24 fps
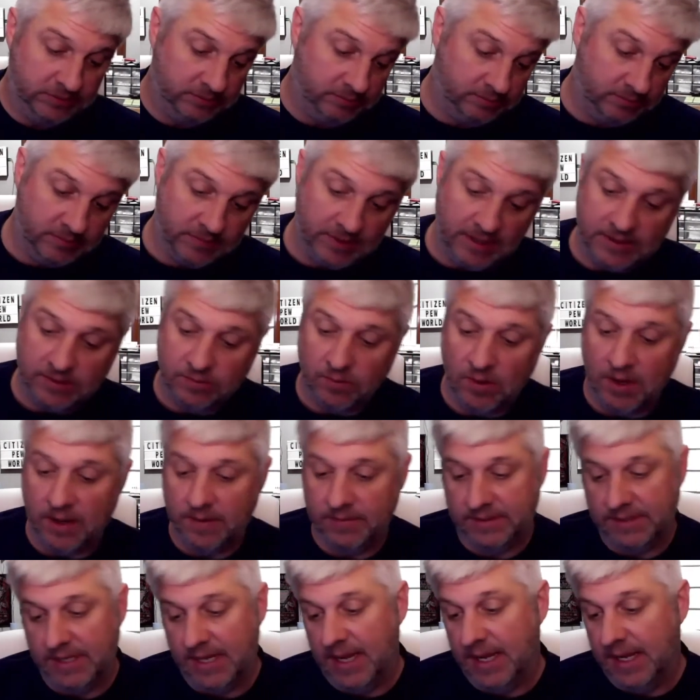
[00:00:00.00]
that's why I'm
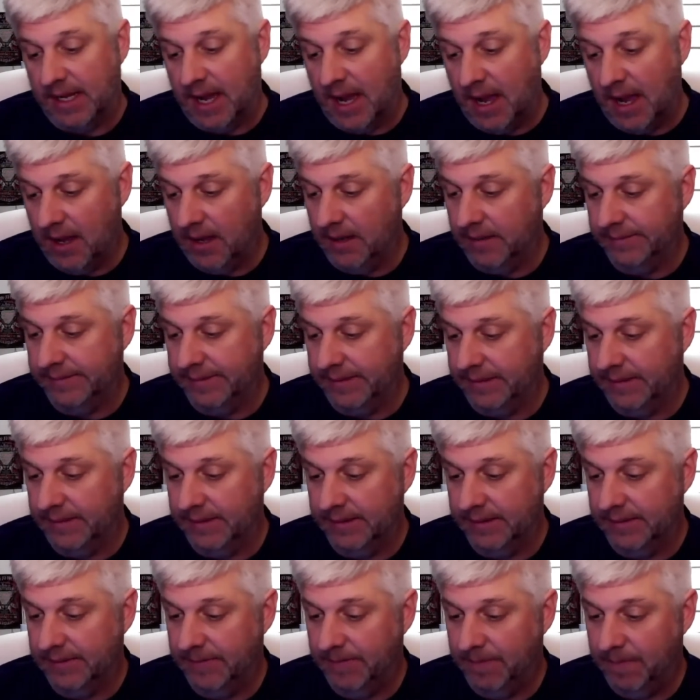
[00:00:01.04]
saying,
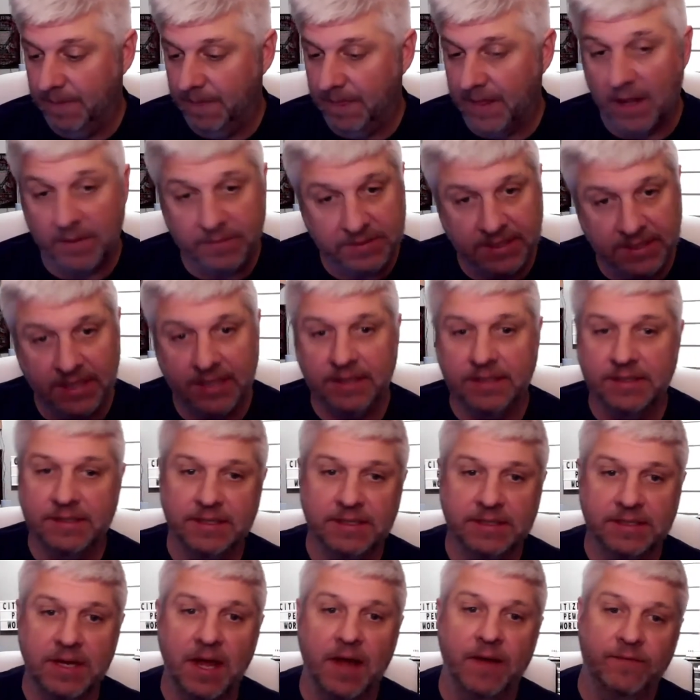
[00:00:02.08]
I'm saying this
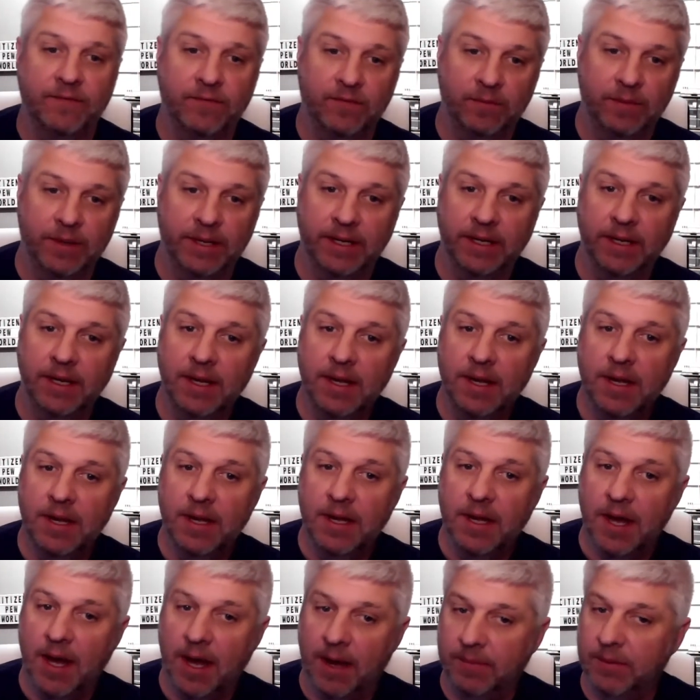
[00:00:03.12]
is not for me.
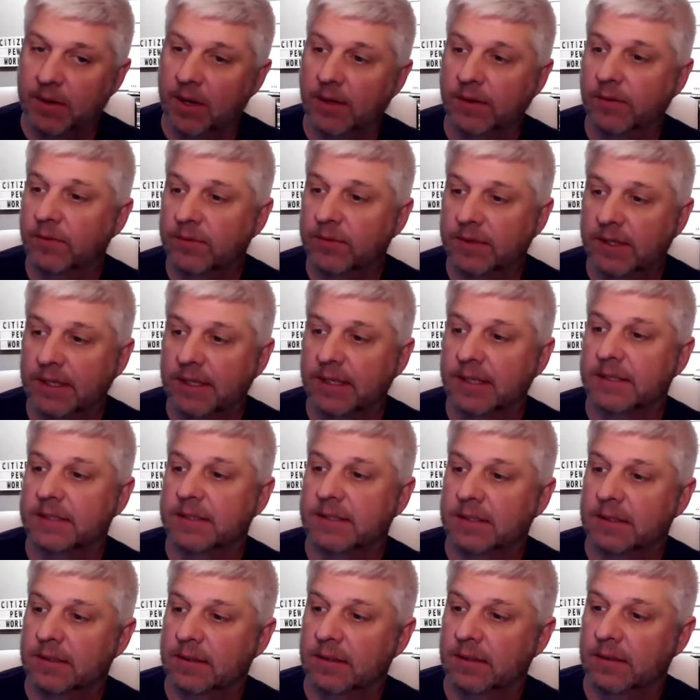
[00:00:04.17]
I don't think
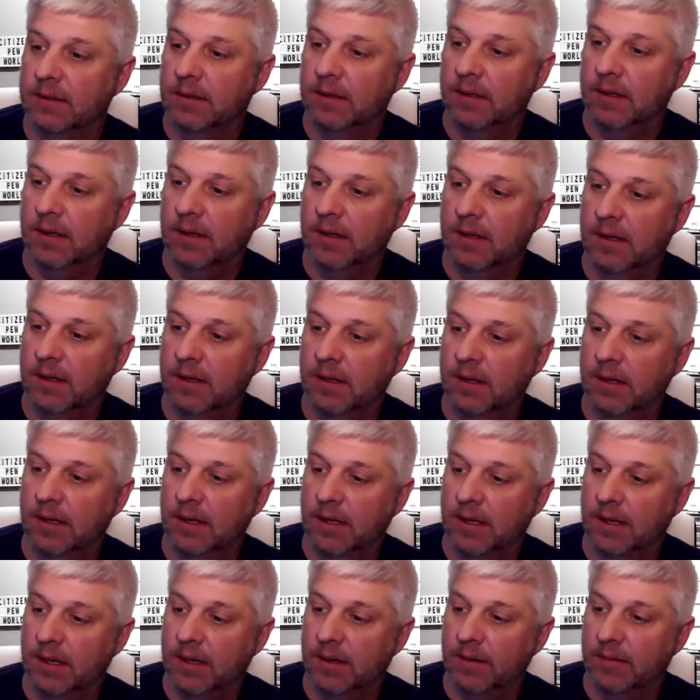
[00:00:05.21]
it's
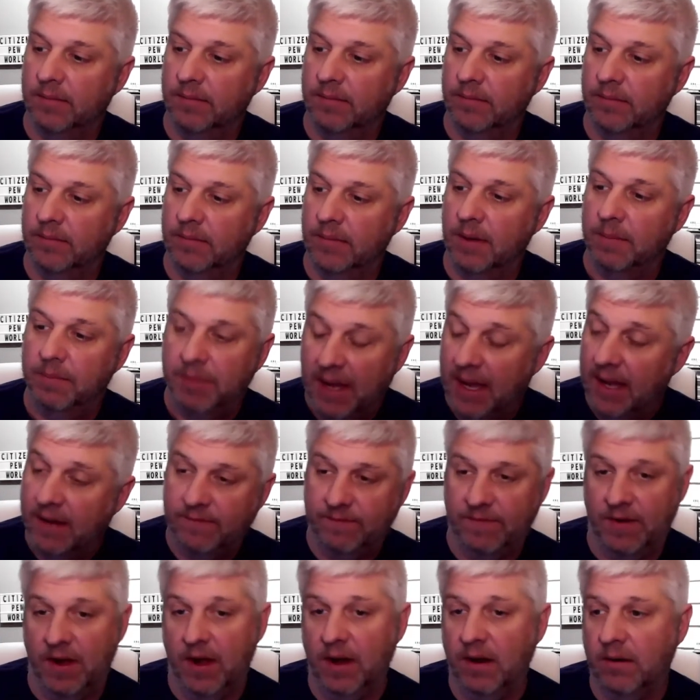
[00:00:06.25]
a bad
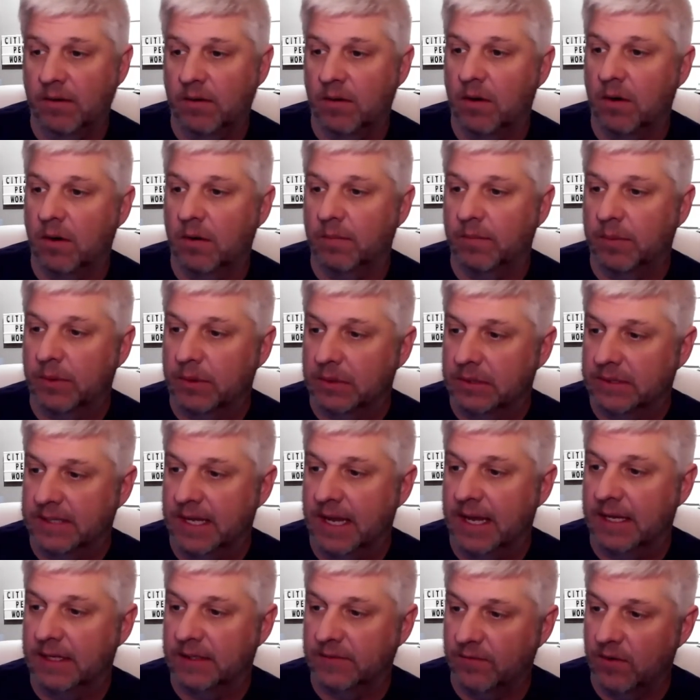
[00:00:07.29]
firearm per
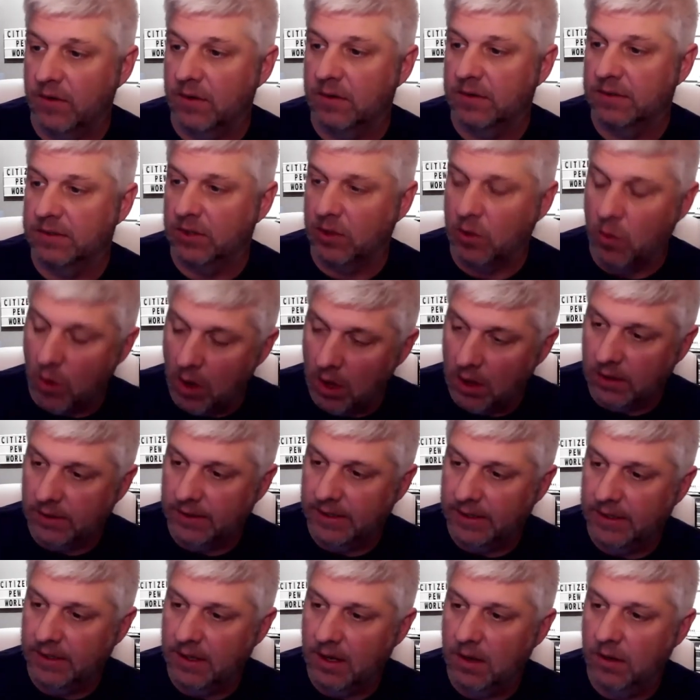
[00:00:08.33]
se, as far as the
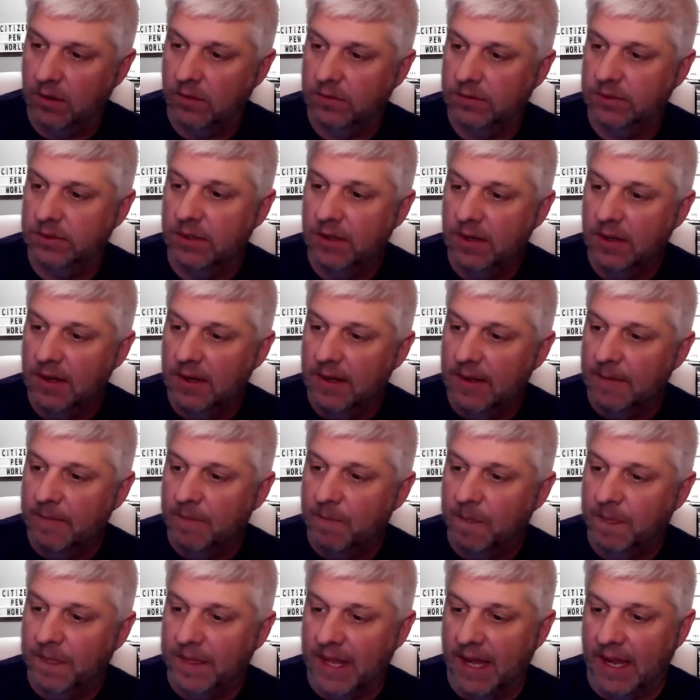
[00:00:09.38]
quality goes.
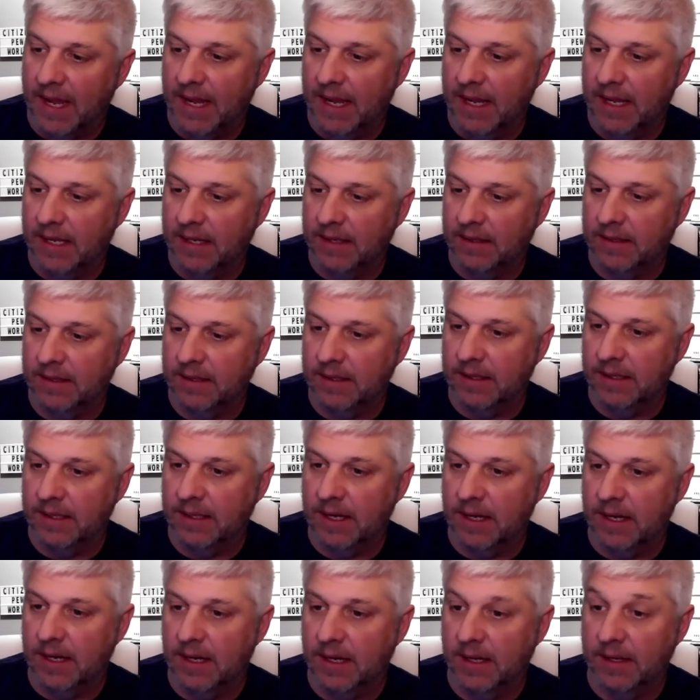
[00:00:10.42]
And
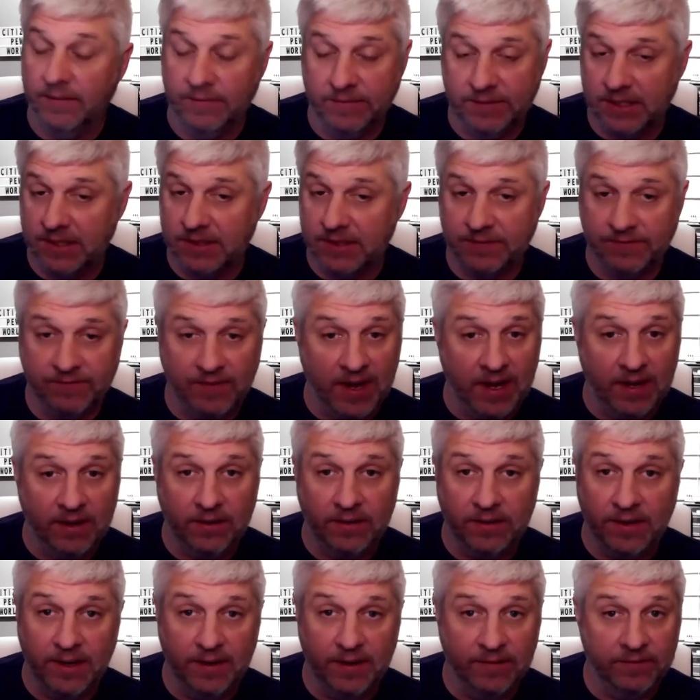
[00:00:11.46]
it's
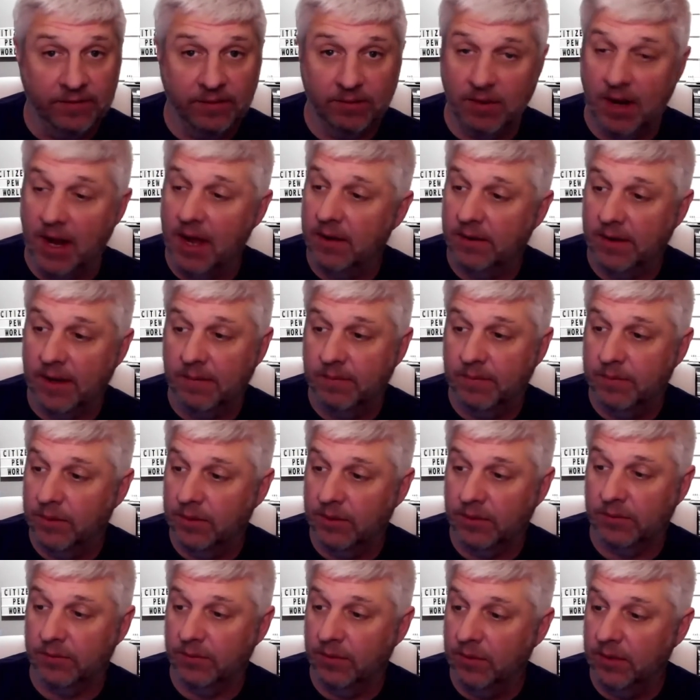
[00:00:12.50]
fired every round I put
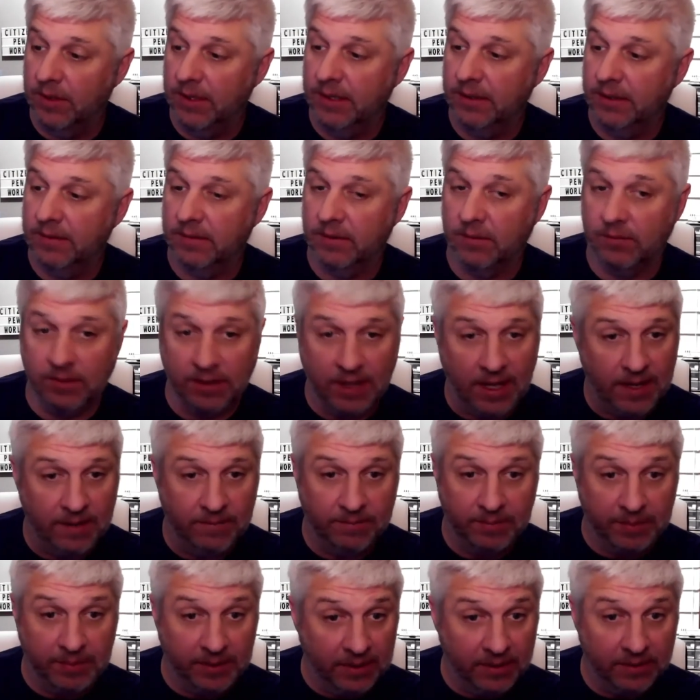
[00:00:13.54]
through it. The
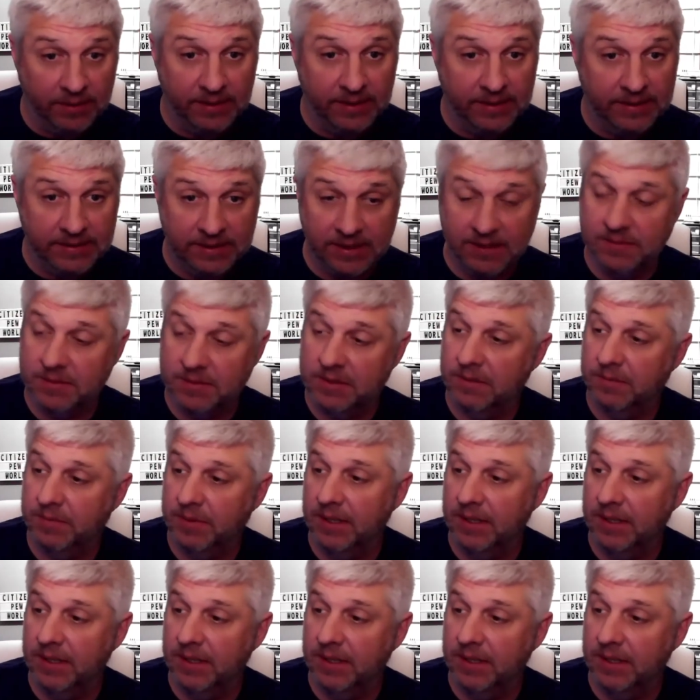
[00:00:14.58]
reliability seems to be